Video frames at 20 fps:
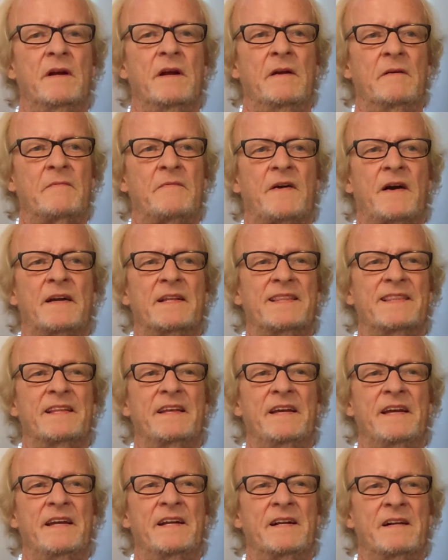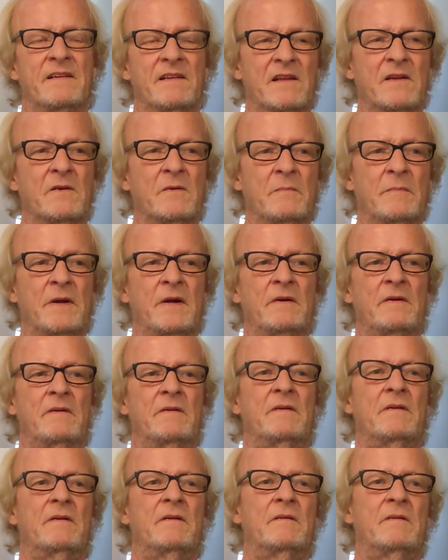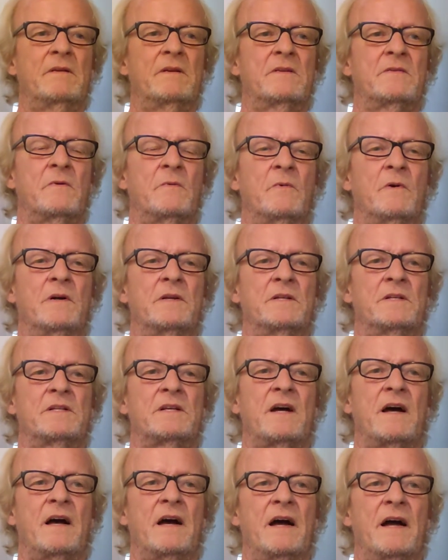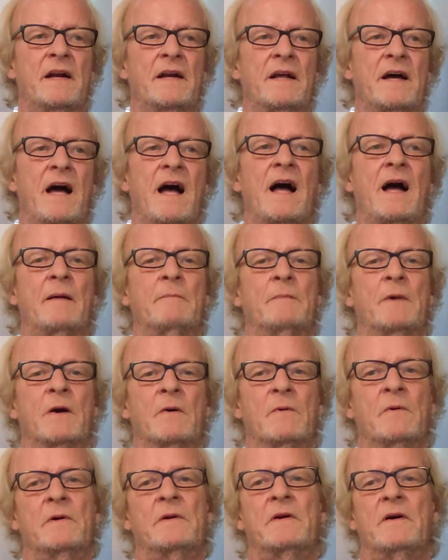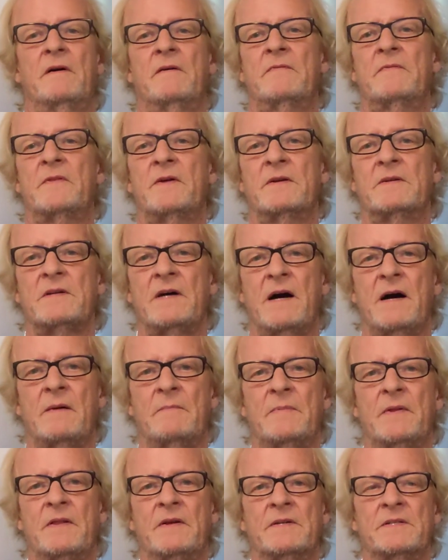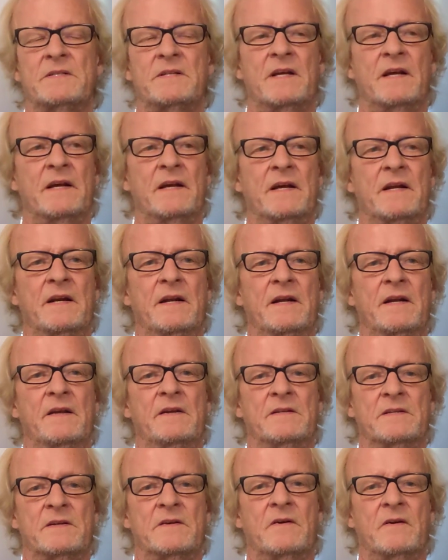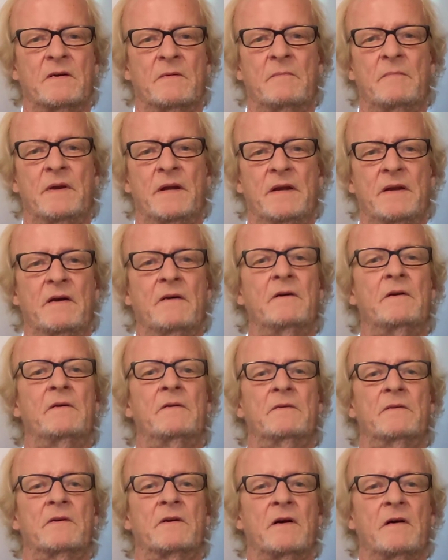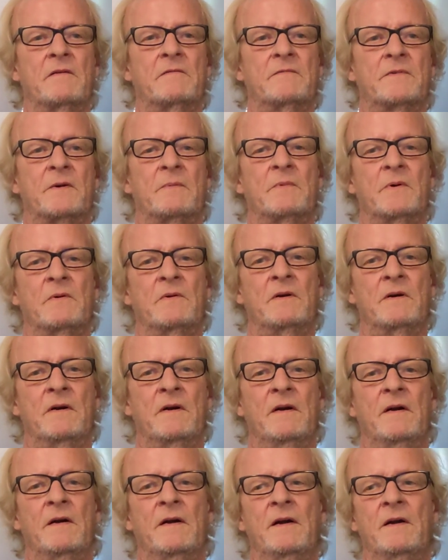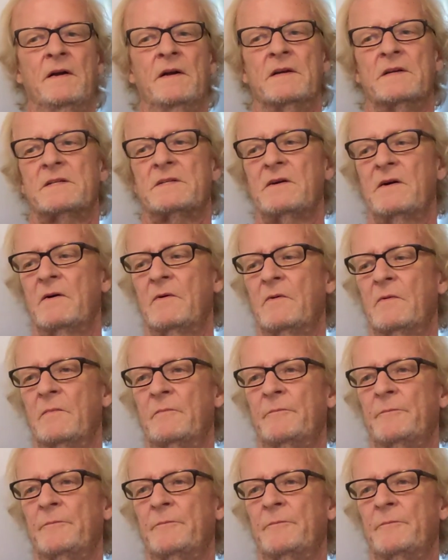If I lean a little bit to one side, I'm going off the top of this thing, and it is going to be uncomfortable. So